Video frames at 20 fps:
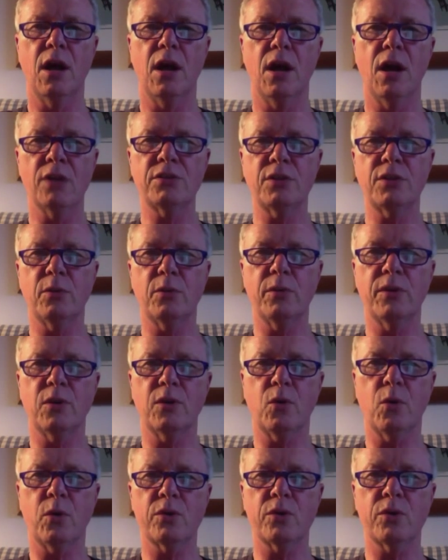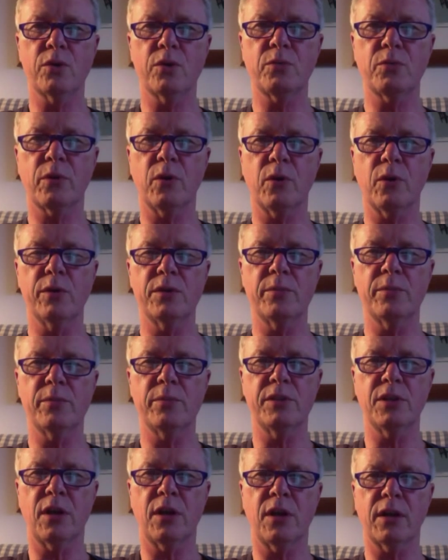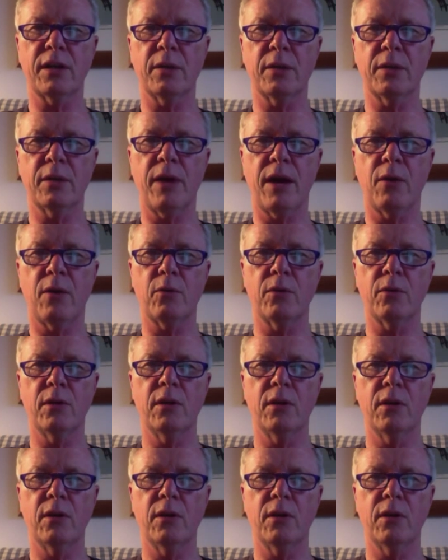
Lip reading: Also in the course, we're going to be talking about